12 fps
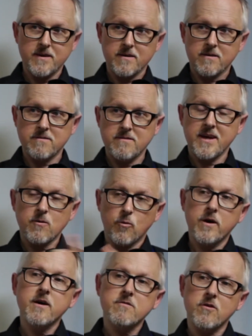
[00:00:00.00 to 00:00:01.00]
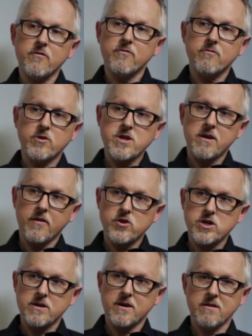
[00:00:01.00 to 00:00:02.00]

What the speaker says: because Nick worked on Return of the Jedi.